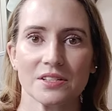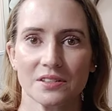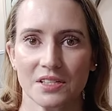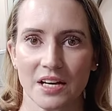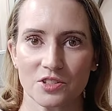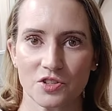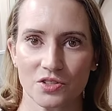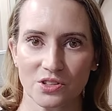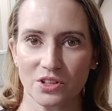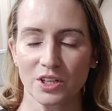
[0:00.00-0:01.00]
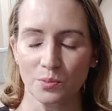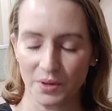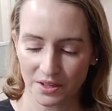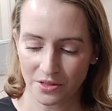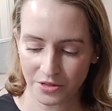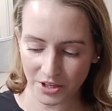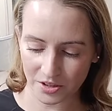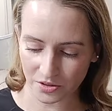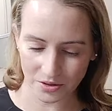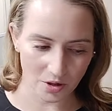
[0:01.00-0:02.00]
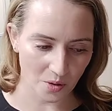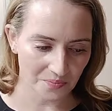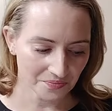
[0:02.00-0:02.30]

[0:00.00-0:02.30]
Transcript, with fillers: The texture is a little bit thicker though.